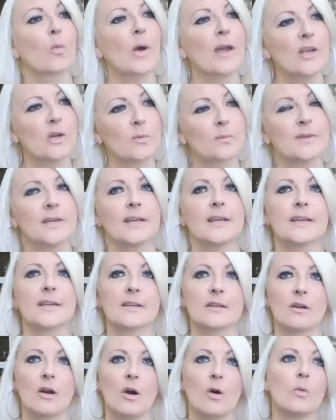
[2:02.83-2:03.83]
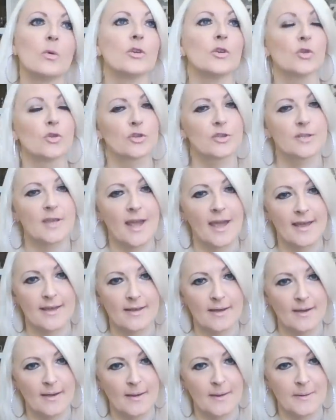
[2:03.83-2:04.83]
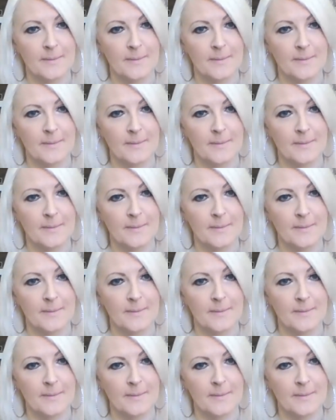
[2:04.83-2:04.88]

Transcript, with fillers: wake up thinking, oh, another day.